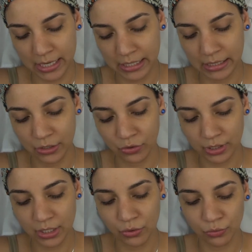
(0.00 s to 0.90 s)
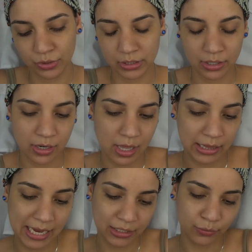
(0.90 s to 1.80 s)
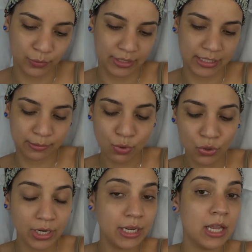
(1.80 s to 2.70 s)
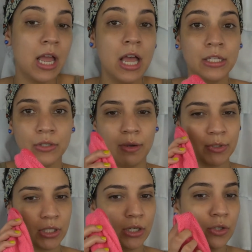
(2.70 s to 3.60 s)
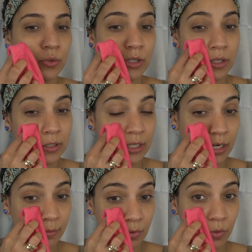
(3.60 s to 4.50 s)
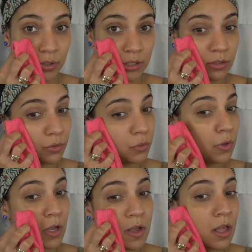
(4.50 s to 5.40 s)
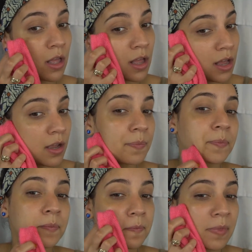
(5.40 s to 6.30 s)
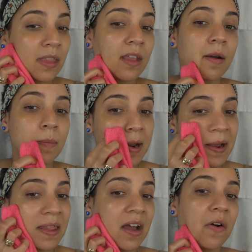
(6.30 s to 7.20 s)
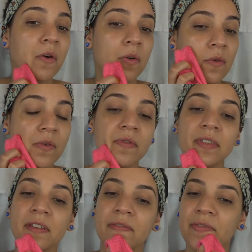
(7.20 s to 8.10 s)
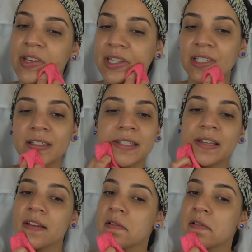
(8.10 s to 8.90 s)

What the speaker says: I literally used the last one this morning, so I'm just going to use this and I'm going to apply that all over the face.